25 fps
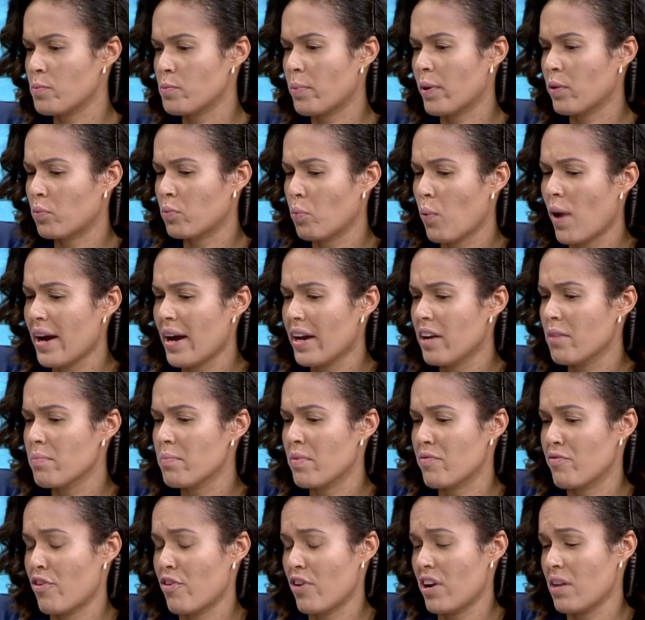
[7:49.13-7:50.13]
but why are
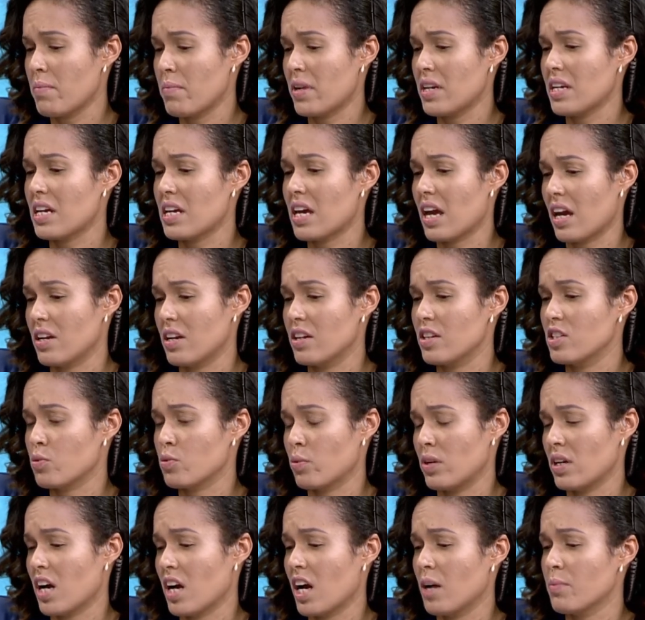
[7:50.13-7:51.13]
very many Kenyans,
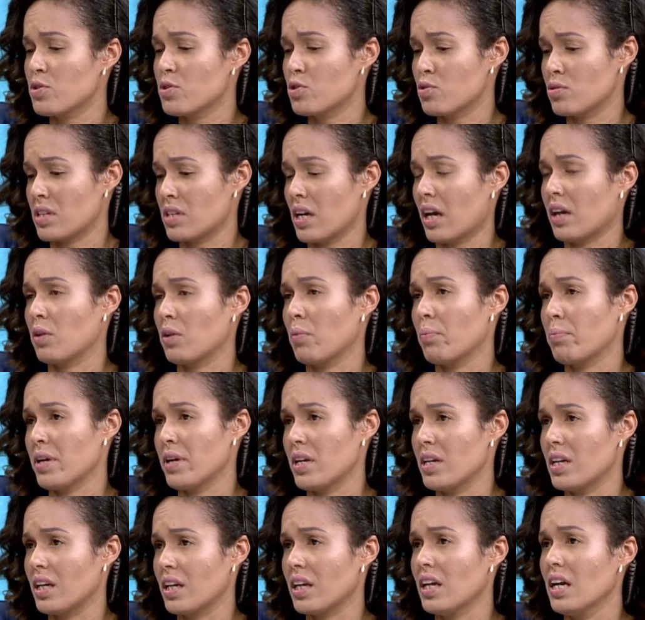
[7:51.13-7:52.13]
when it comes to second
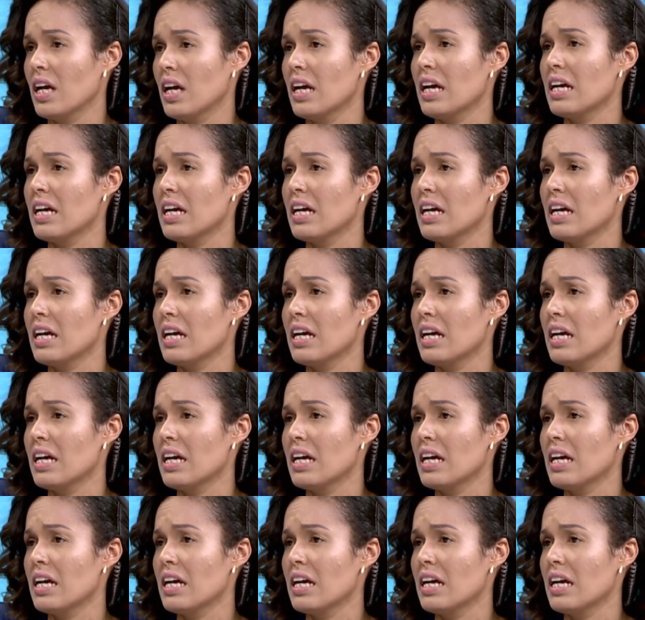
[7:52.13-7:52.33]
opinion,